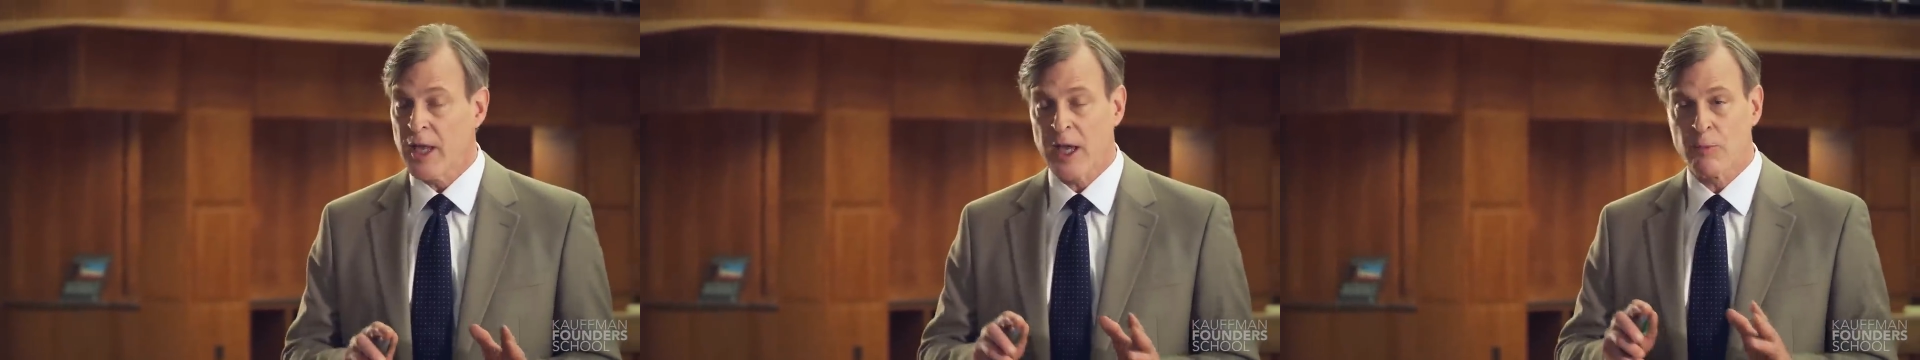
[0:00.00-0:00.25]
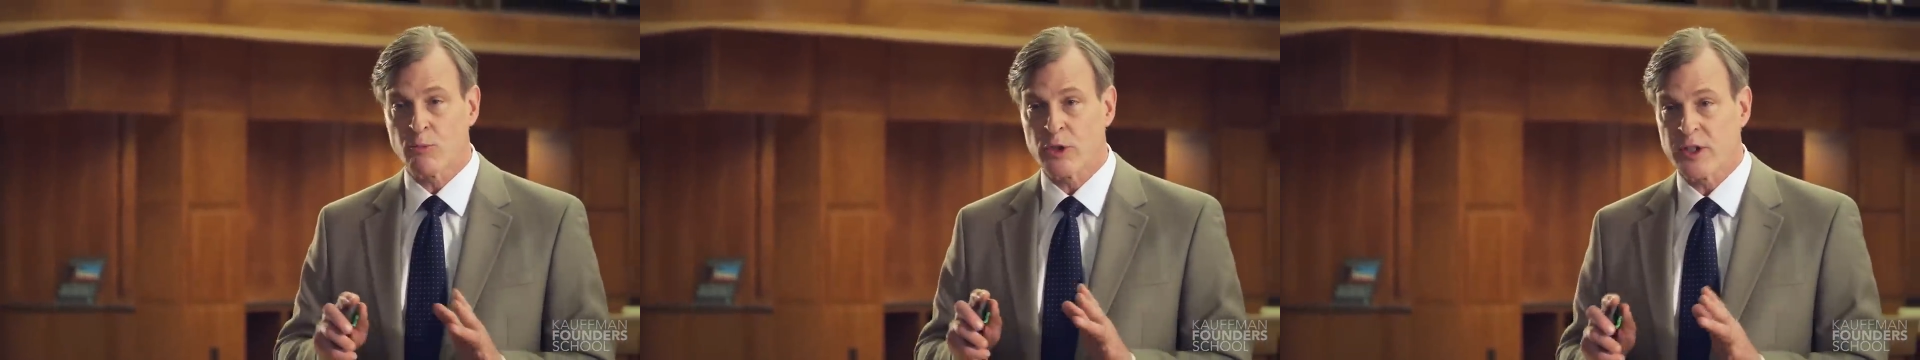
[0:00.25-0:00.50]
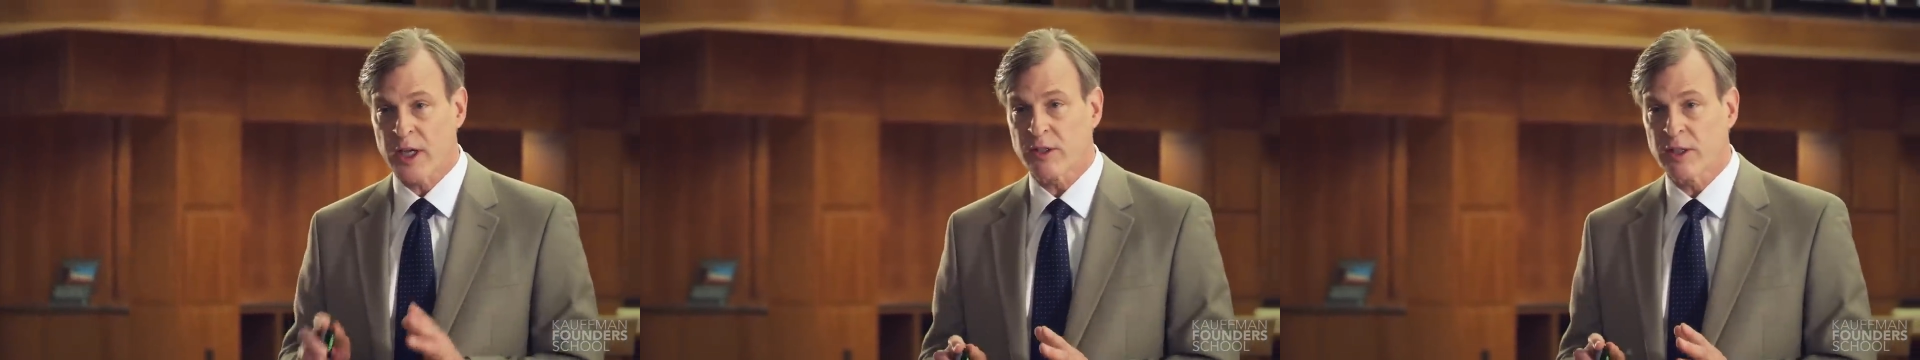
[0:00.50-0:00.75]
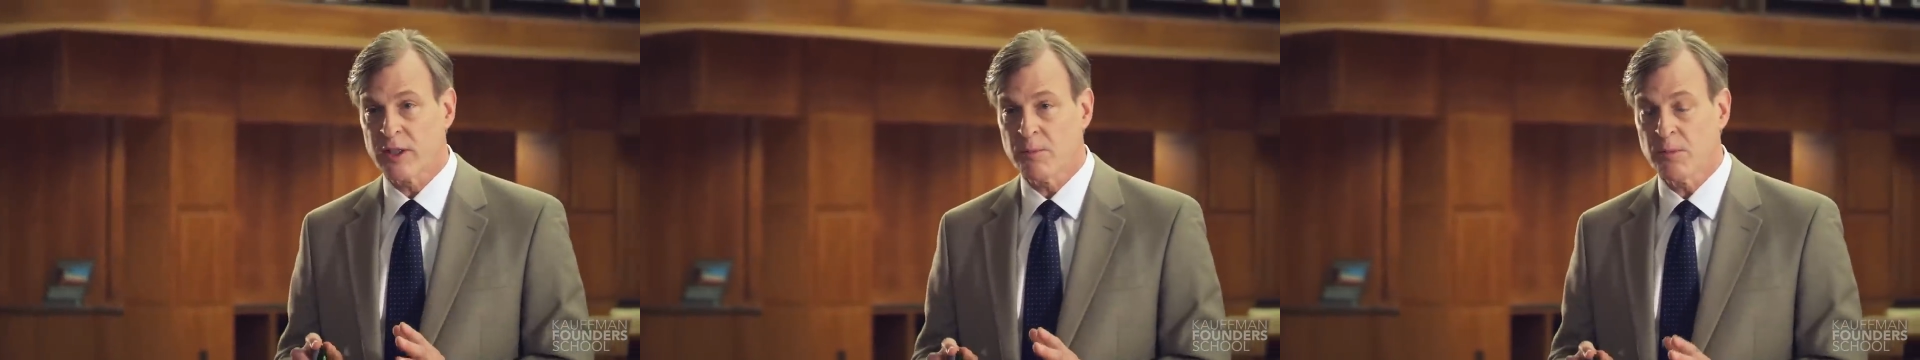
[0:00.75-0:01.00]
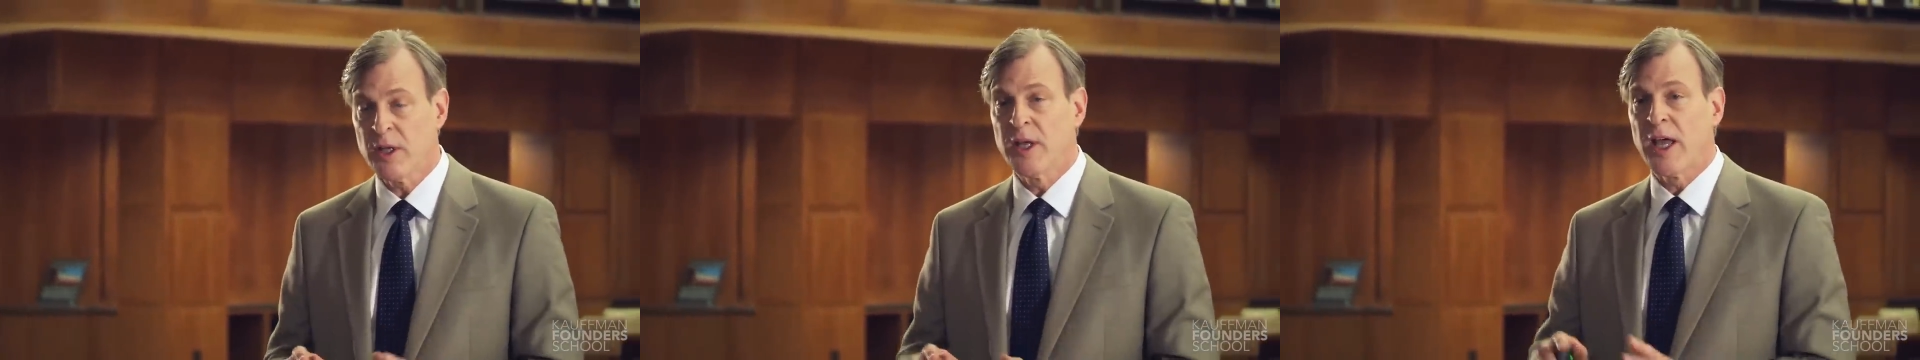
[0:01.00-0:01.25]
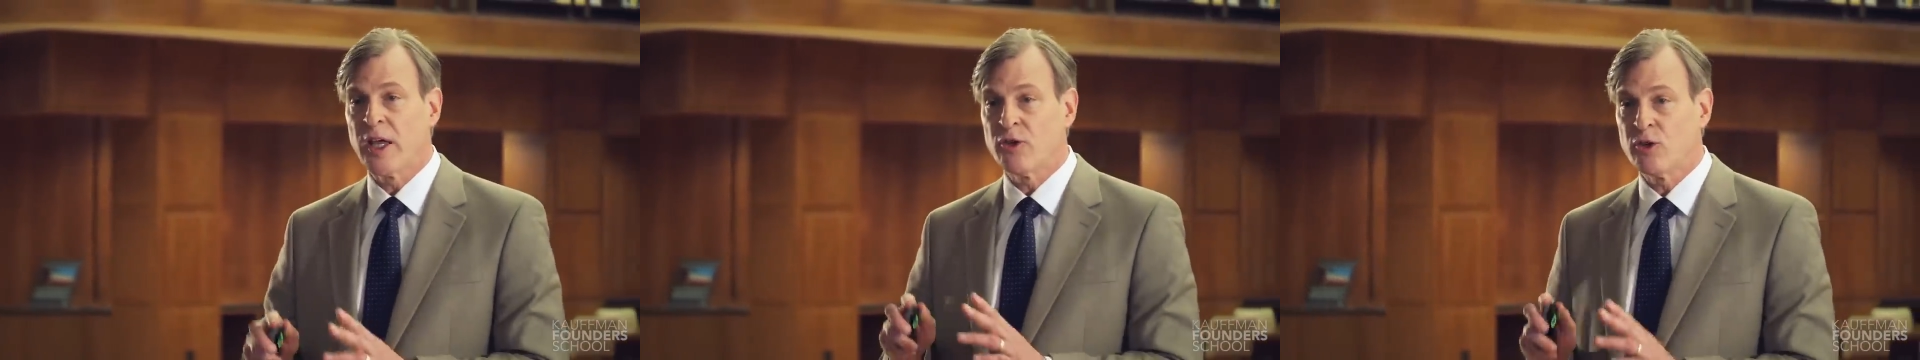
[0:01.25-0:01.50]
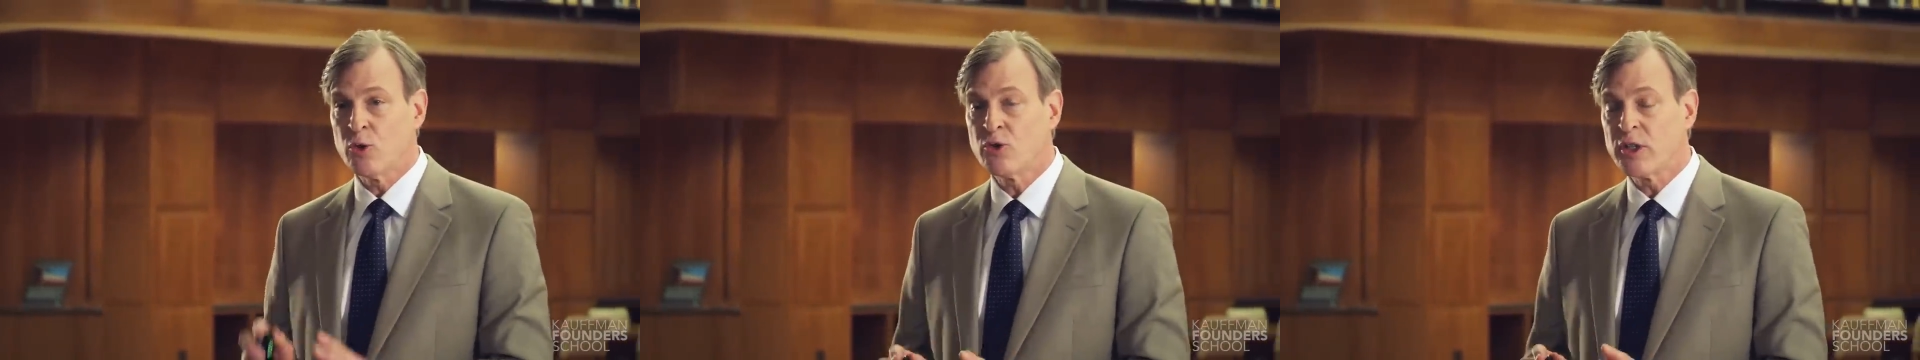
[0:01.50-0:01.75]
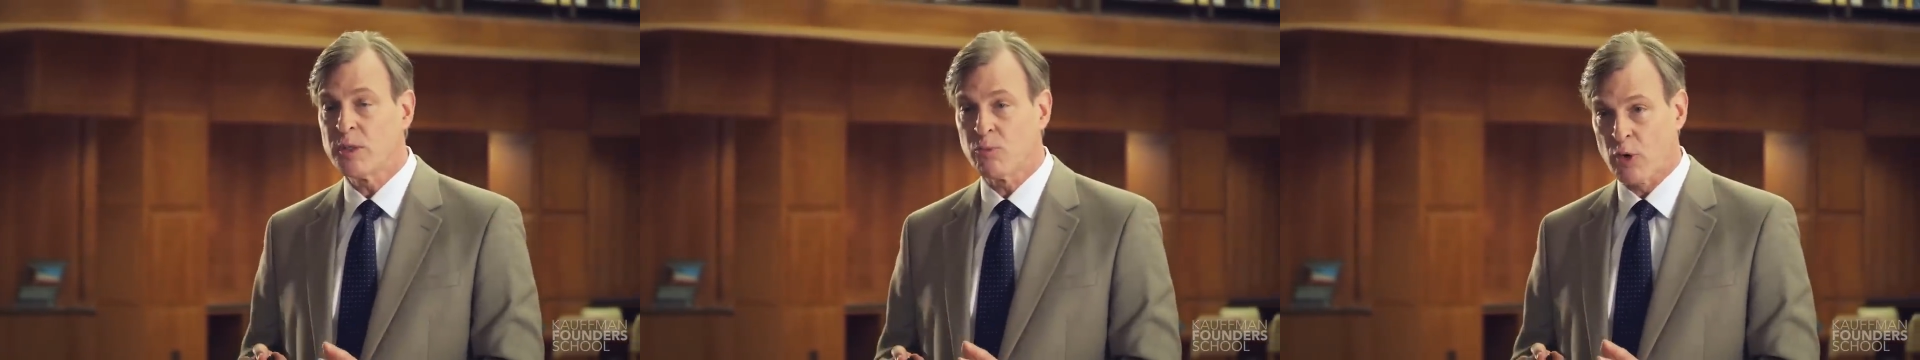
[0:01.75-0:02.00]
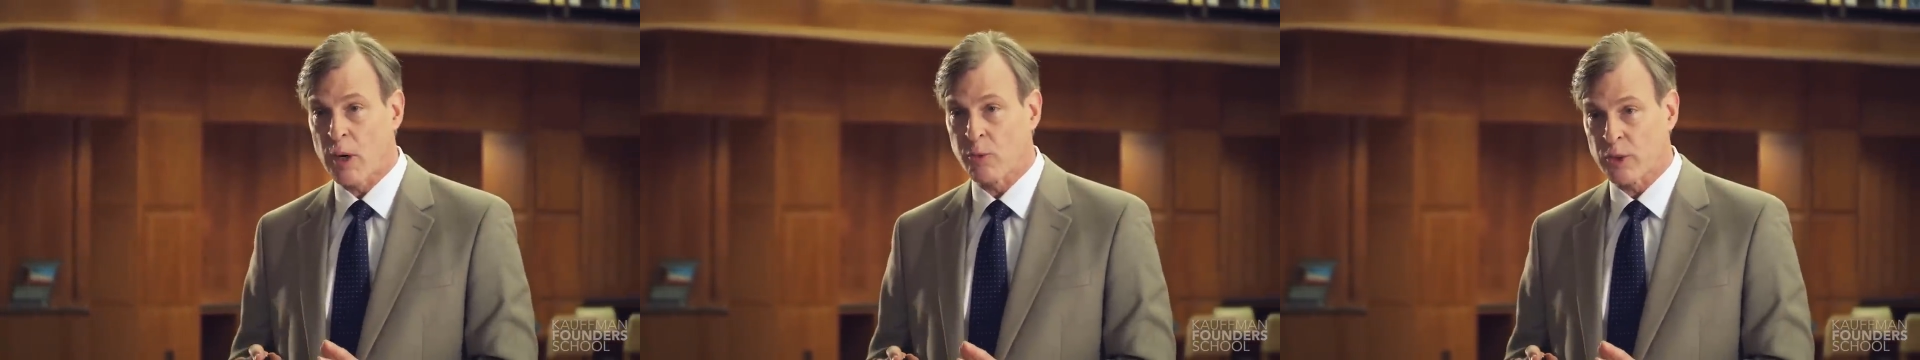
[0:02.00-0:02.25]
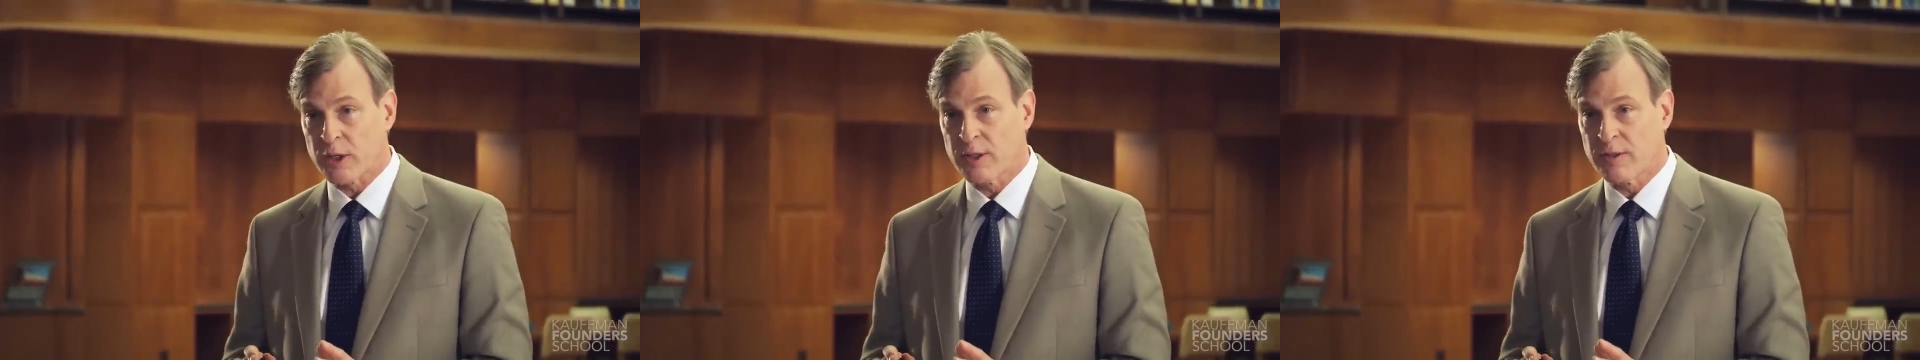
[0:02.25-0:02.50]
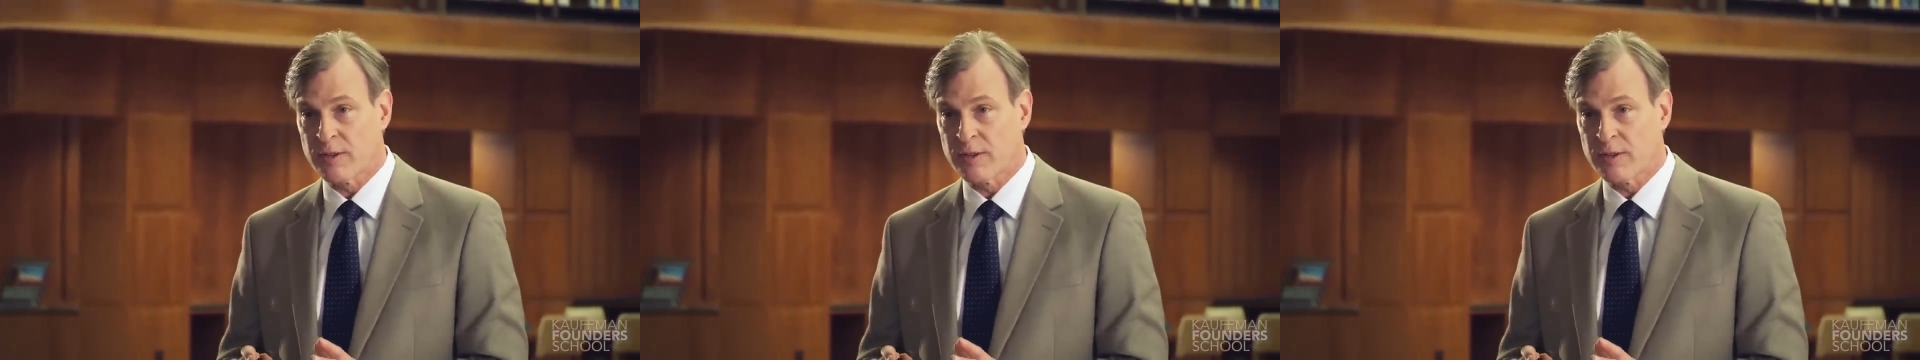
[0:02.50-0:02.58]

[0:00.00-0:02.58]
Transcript: and protecting them and using them properly.